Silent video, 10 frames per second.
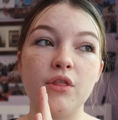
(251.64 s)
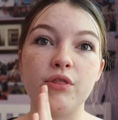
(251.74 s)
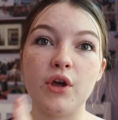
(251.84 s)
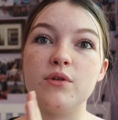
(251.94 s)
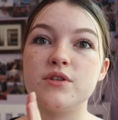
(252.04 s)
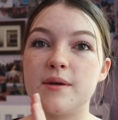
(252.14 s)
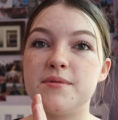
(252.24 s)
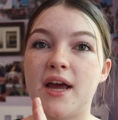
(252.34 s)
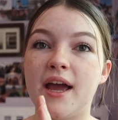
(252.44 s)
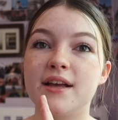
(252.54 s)
those
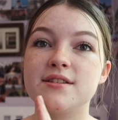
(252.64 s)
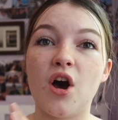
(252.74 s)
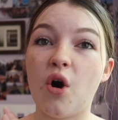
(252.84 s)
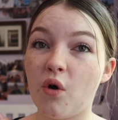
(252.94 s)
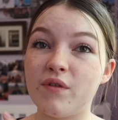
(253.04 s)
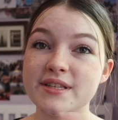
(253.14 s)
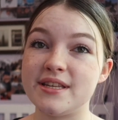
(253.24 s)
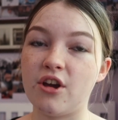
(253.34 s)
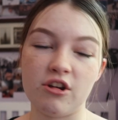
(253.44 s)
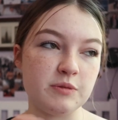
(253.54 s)
subjects are
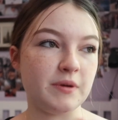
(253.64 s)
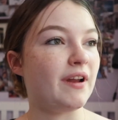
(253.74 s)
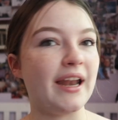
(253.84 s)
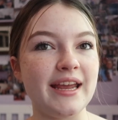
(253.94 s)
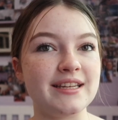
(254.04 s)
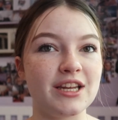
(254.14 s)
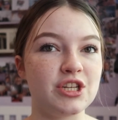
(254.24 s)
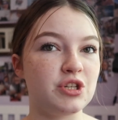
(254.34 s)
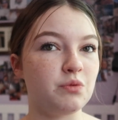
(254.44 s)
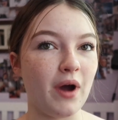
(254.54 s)
obviously going to be related
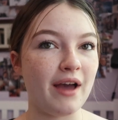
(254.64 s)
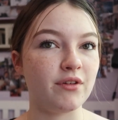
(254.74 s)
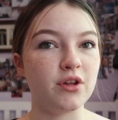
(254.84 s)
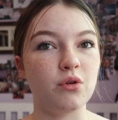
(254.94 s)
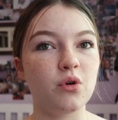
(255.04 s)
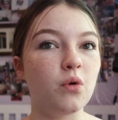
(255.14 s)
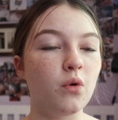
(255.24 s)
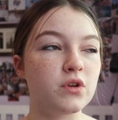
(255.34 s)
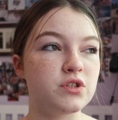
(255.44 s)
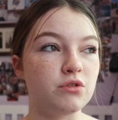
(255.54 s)
to whatever your
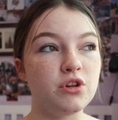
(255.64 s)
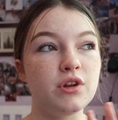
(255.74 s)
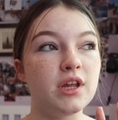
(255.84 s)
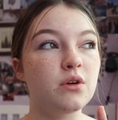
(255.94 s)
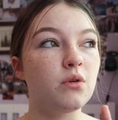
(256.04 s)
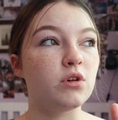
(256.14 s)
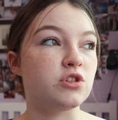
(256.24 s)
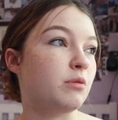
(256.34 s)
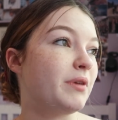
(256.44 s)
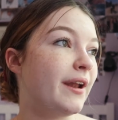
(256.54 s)
course, your uni course,
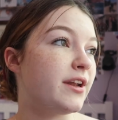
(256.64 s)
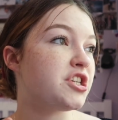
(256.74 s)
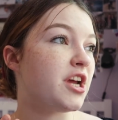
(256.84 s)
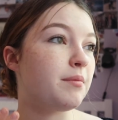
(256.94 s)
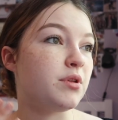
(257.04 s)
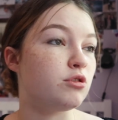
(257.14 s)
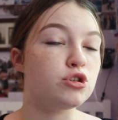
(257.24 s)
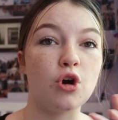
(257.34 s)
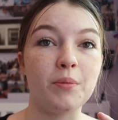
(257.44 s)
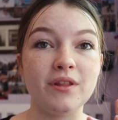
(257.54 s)
your apprenticeship, your
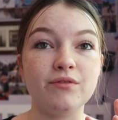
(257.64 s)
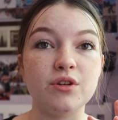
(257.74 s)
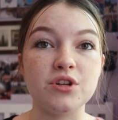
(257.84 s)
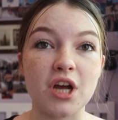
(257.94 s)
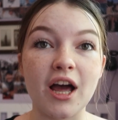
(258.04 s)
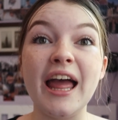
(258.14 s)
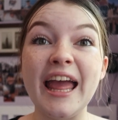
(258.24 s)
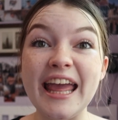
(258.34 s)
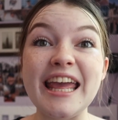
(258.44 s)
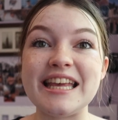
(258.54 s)
job in the future
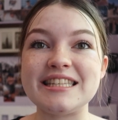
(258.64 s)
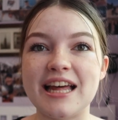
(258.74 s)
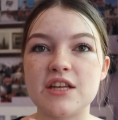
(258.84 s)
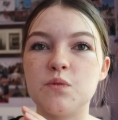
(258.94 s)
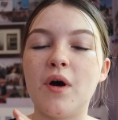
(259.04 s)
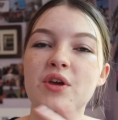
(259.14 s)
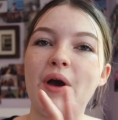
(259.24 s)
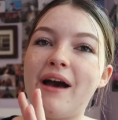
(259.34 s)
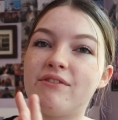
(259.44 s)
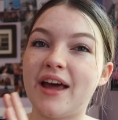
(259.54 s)
is. That's why you
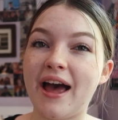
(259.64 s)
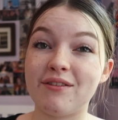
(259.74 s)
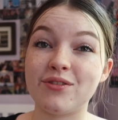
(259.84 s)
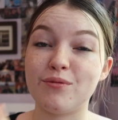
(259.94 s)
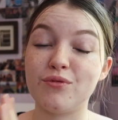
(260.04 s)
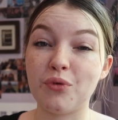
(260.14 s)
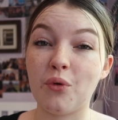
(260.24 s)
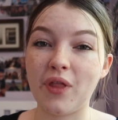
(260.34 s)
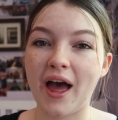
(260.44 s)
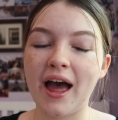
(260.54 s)
have to have them
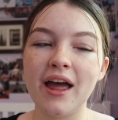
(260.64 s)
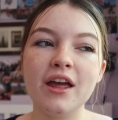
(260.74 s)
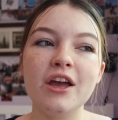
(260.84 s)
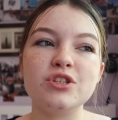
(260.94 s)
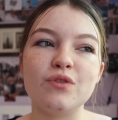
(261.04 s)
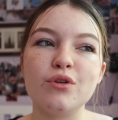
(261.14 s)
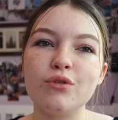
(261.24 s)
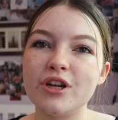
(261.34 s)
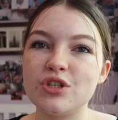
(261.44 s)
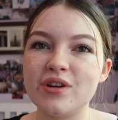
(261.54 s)
for that. So if you're
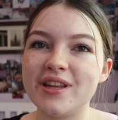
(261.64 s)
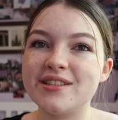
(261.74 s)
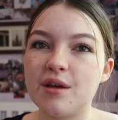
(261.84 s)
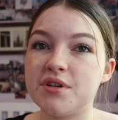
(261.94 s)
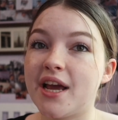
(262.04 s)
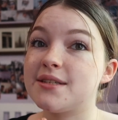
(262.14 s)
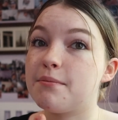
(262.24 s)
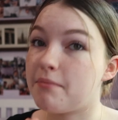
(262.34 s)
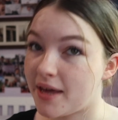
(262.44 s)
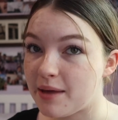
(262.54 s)
not enjoying these subjects,
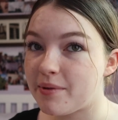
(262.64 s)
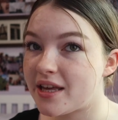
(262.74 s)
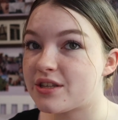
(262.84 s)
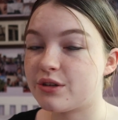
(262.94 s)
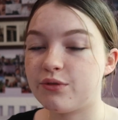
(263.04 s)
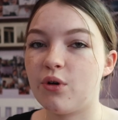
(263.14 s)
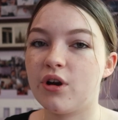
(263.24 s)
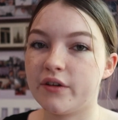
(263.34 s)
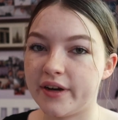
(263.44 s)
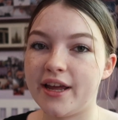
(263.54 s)
maybe it's the wrong
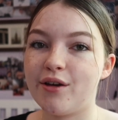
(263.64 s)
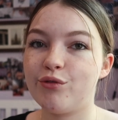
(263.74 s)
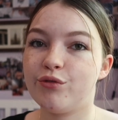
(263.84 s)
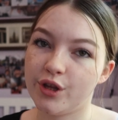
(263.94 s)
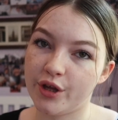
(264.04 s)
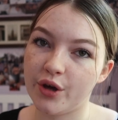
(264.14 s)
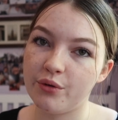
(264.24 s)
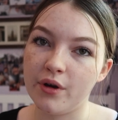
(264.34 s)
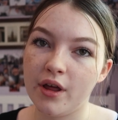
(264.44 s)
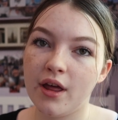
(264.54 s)
career for
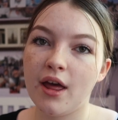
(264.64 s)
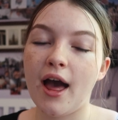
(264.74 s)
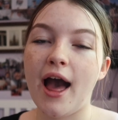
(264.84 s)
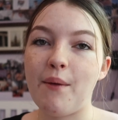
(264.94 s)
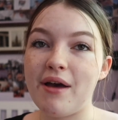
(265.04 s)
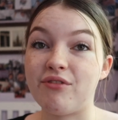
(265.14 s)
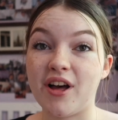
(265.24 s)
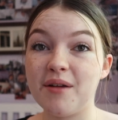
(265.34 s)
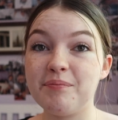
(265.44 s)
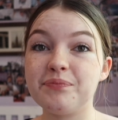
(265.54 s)
you.
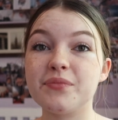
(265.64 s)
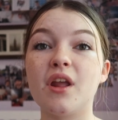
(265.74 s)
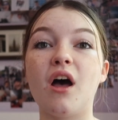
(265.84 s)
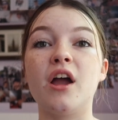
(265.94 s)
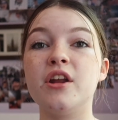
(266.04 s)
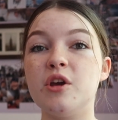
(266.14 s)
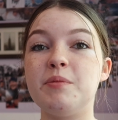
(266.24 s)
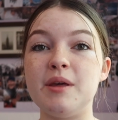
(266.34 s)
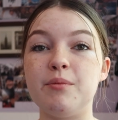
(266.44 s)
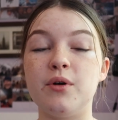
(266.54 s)
However, I know
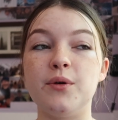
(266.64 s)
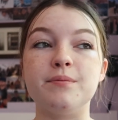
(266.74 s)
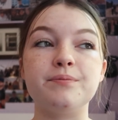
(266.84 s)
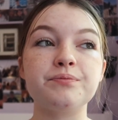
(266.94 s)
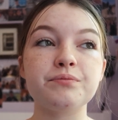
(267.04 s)
people